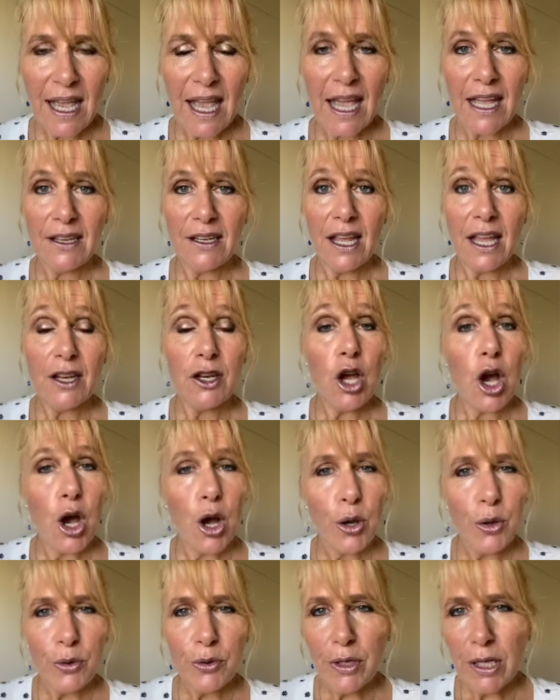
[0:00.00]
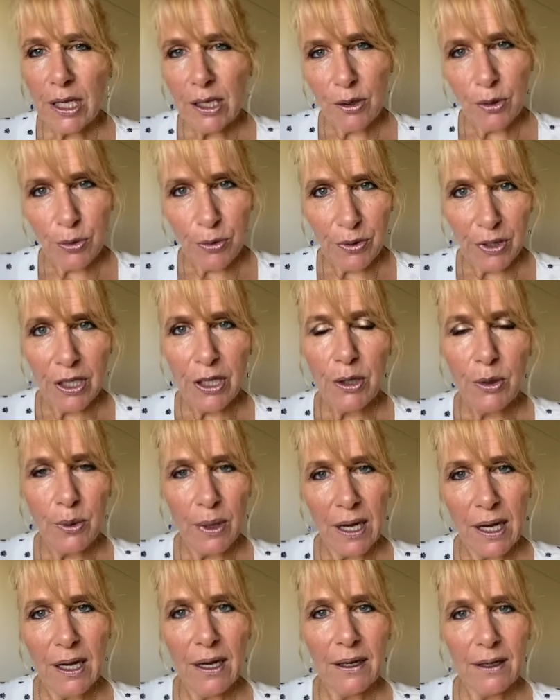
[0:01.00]
and owning all that you
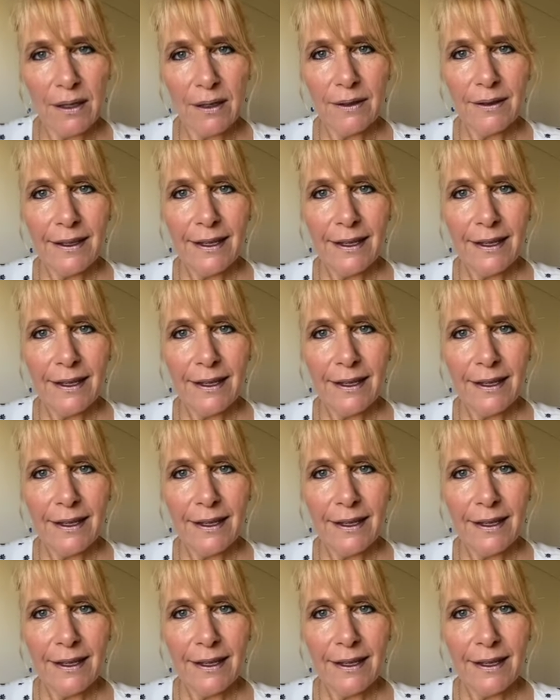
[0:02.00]
are